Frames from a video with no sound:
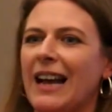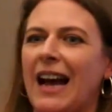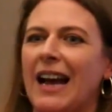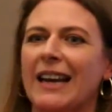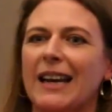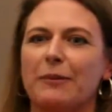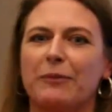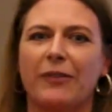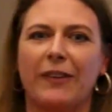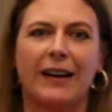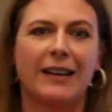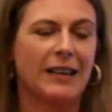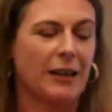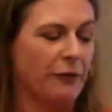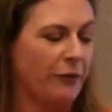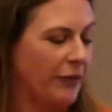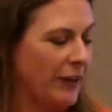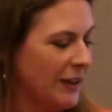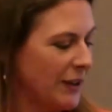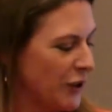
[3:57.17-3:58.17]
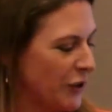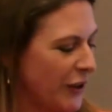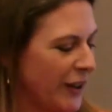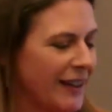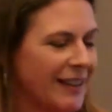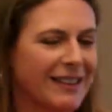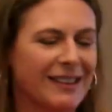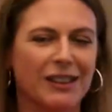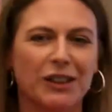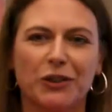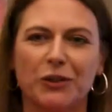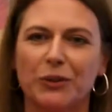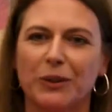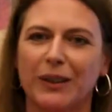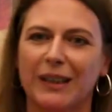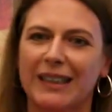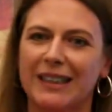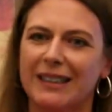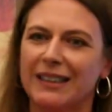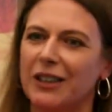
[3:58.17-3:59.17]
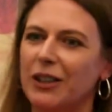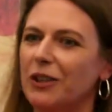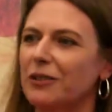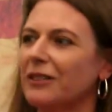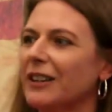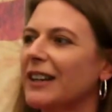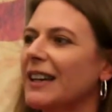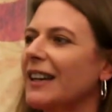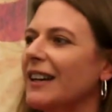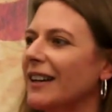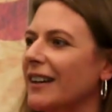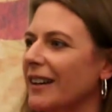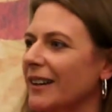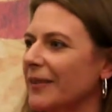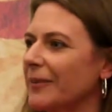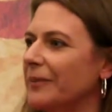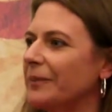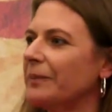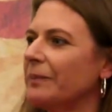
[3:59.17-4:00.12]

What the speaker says: I kept finding frustrated stories over here.